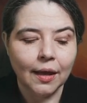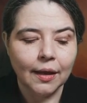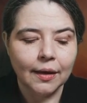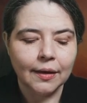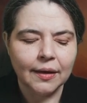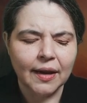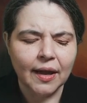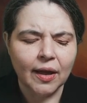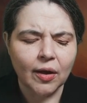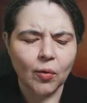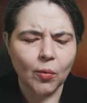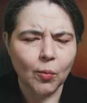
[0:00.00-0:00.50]

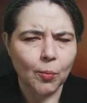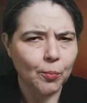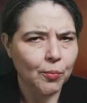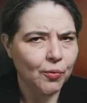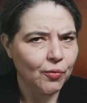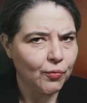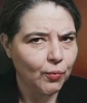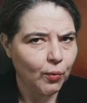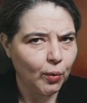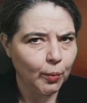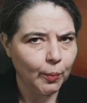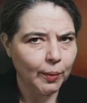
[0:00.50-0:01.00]
Now,
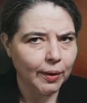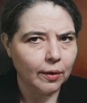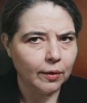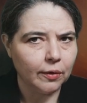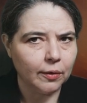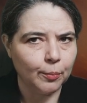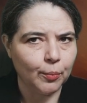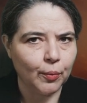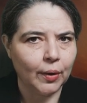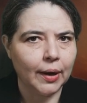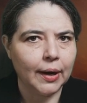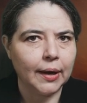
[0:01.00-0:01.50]
before we go
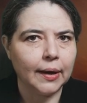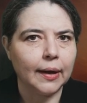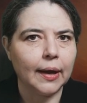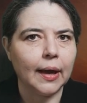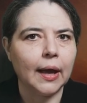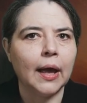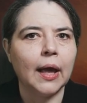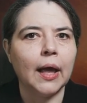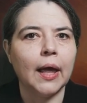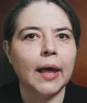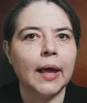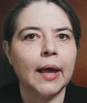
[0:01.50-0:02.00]
to break,
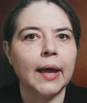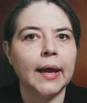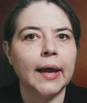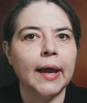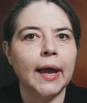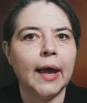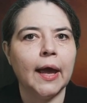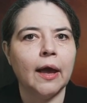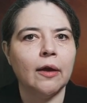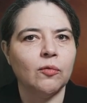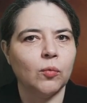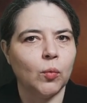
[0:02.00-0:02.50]
I
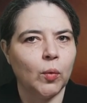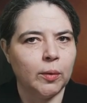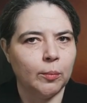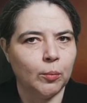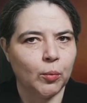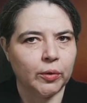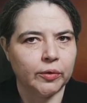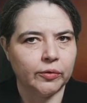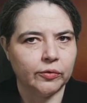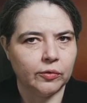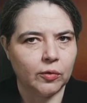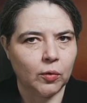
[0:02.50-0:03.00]
have one
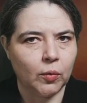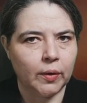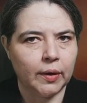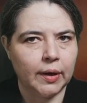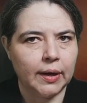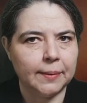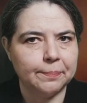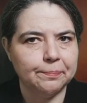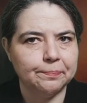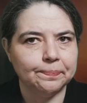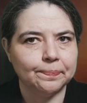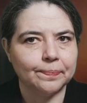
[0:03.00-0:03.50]
more
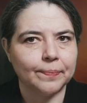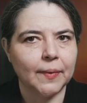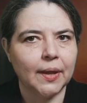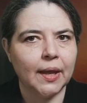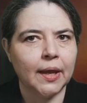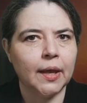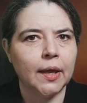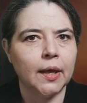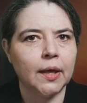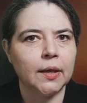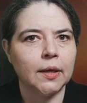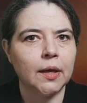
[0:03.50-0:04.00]
story.
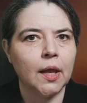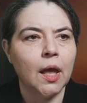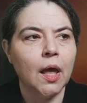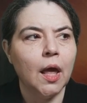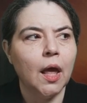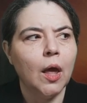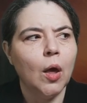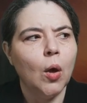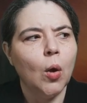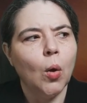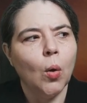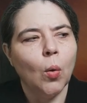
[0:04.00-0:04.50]
In
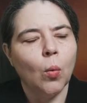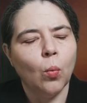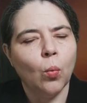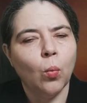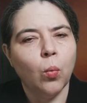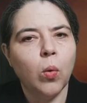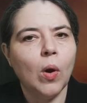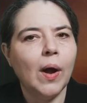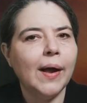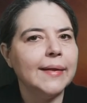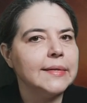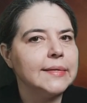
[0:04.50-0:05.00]

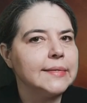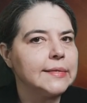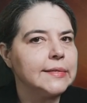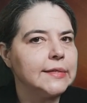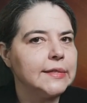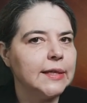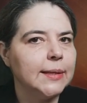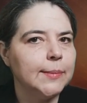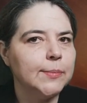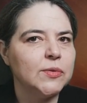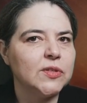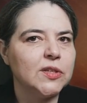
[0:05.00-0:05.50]
what
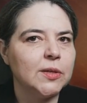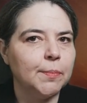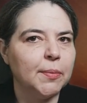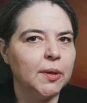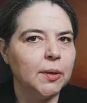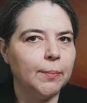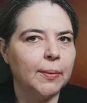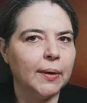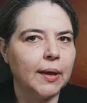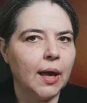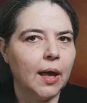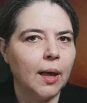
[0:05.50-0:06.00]
seems to be
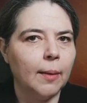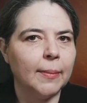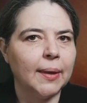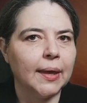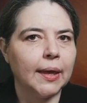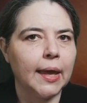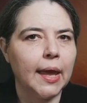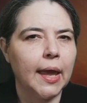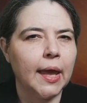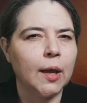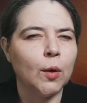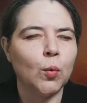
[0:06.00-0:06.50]

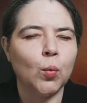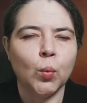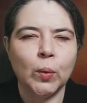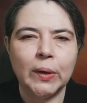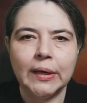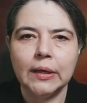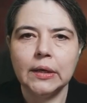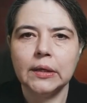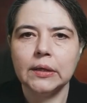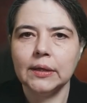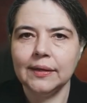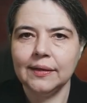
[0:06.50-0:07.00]
becoming a
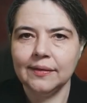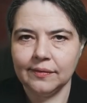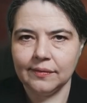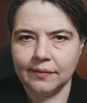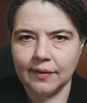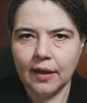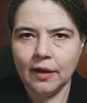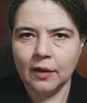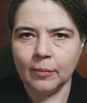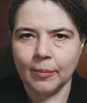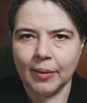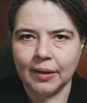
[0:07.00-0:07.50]
weekly
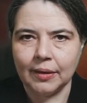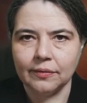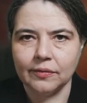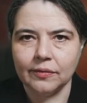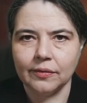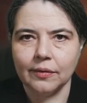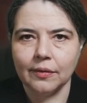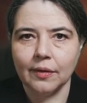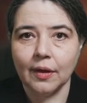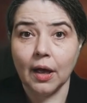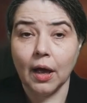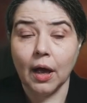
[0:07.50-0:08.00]

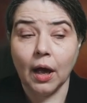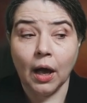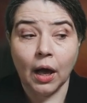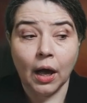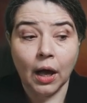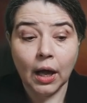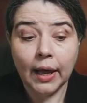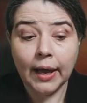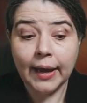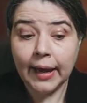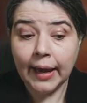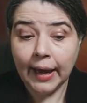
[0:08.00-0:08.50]
segment,
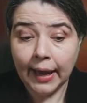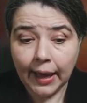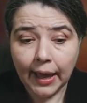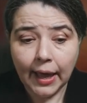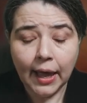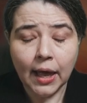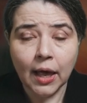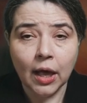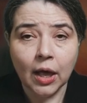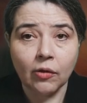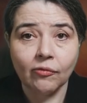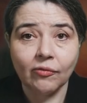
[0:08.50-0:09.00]
I
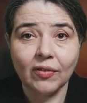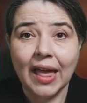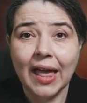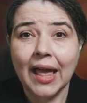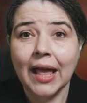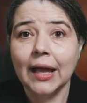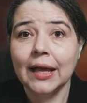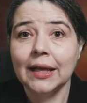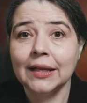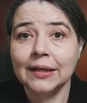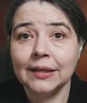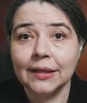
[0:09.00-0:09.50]
have
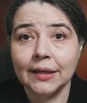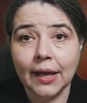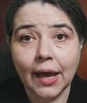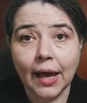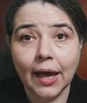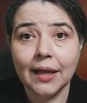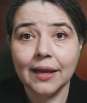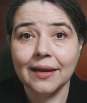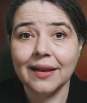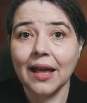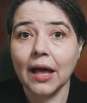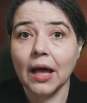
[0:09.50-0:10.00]

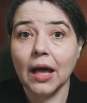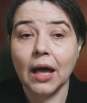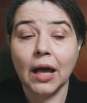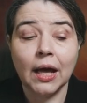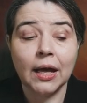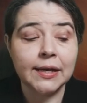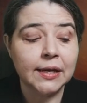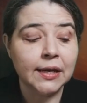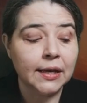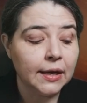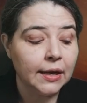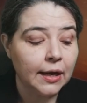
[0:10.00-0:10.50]
yet
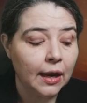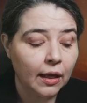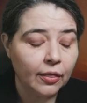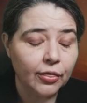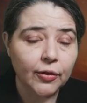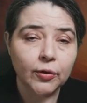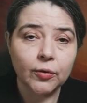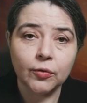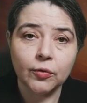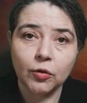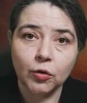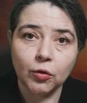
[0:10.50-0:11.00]

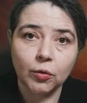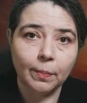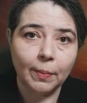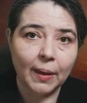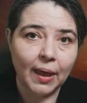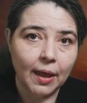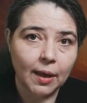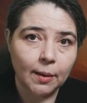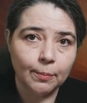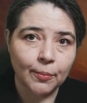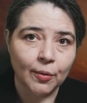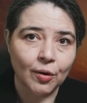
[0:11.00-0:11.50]
another new
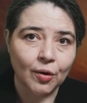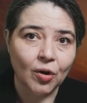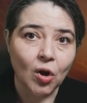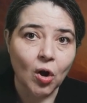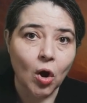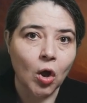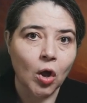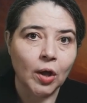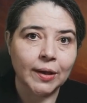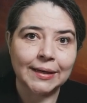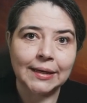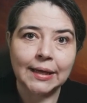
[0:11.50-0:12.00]
paper
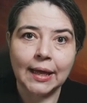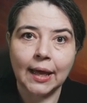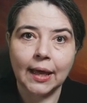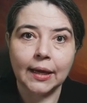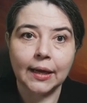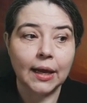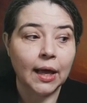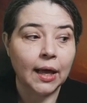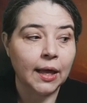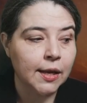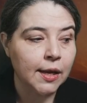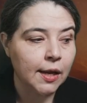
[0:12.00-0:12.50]
on yet
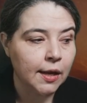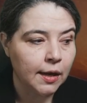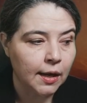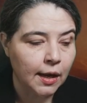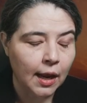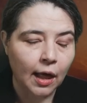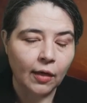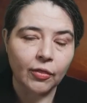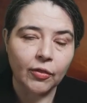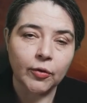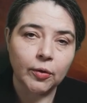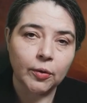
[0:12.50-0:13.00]

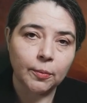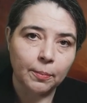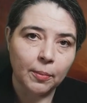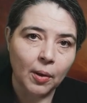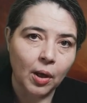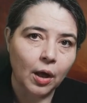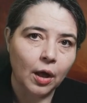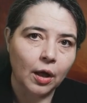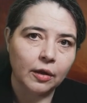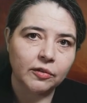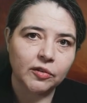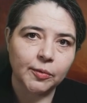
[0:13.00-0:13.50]
another
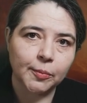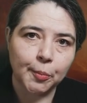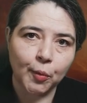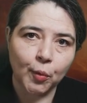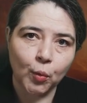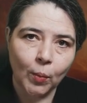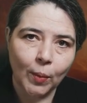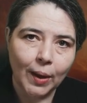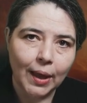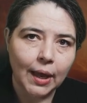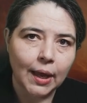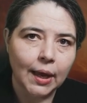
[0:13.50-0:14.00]

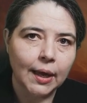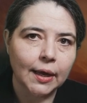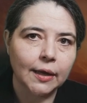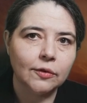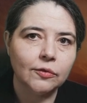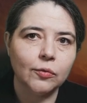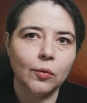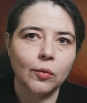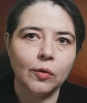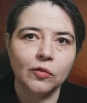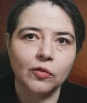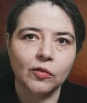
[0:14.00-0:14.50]
possible way
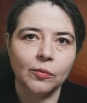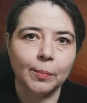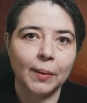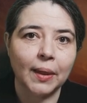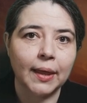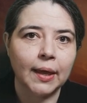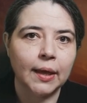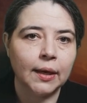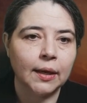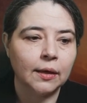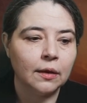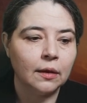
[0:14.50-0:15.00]
to
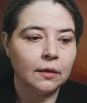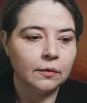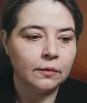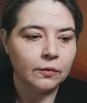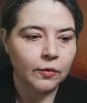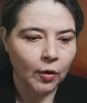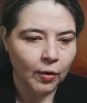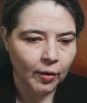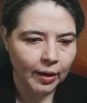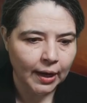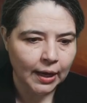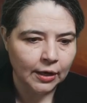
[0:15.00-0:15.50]
explain
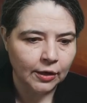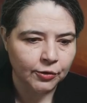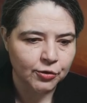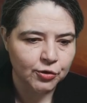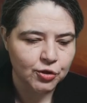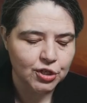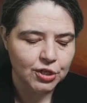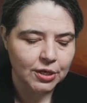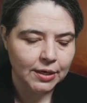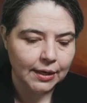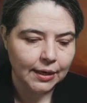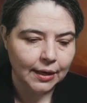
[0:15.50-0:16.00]
dark
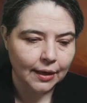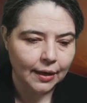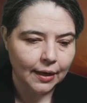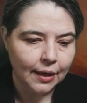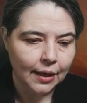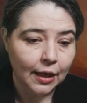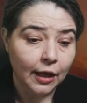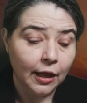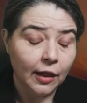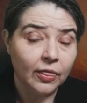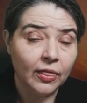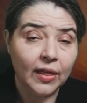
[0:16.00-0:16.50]
energy,
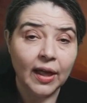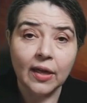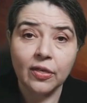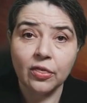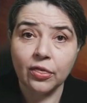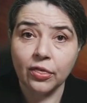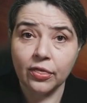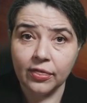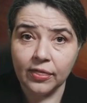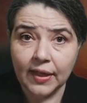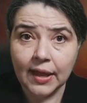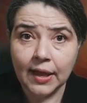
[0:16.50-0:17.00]
that
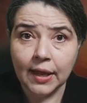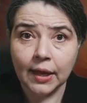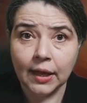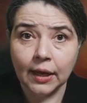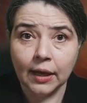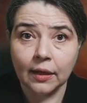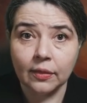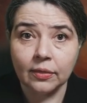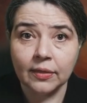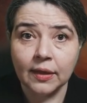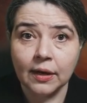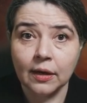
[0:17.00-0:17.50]

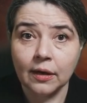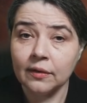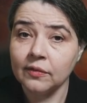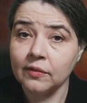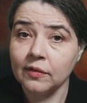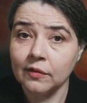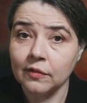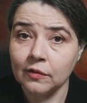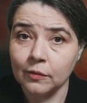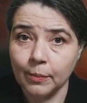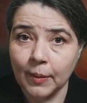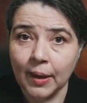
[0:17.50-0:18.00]
thing that is
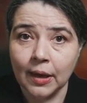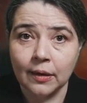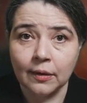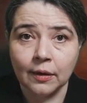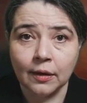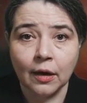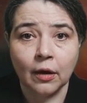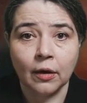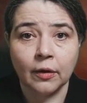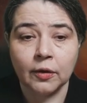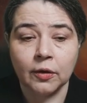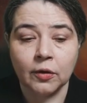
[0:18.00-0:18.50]

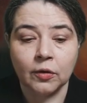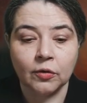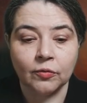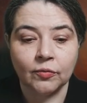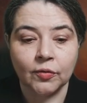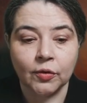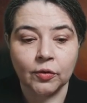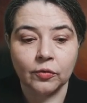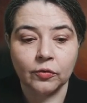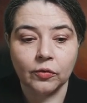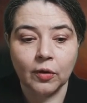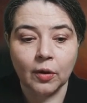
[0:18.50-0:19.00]
expanding our
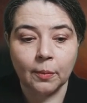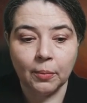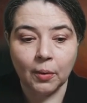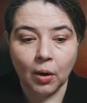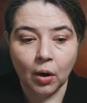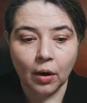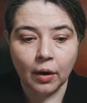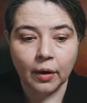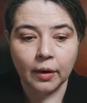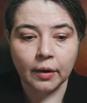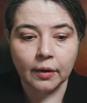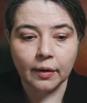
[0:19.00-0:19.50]
universe
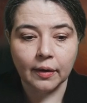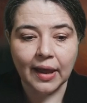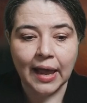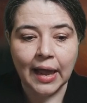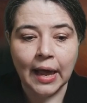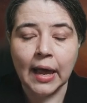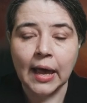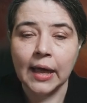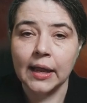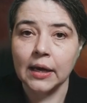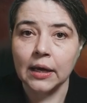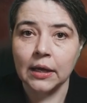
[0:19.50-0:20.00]
apart
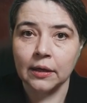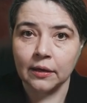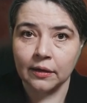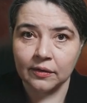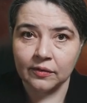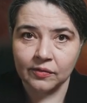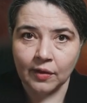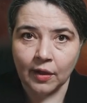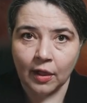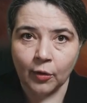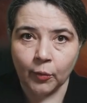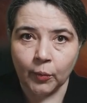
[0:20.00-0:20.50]
at an
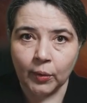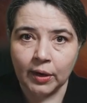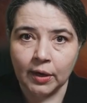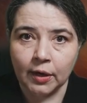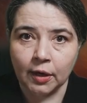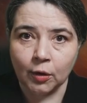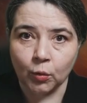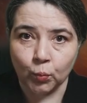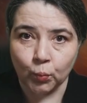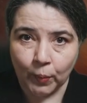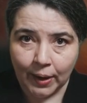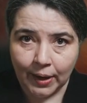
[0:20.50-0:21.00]

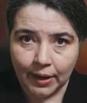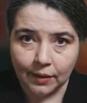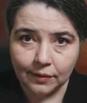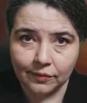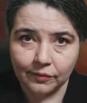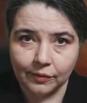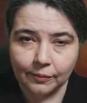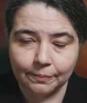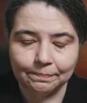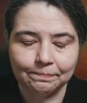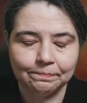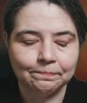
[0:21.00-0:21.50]
accelerating rate.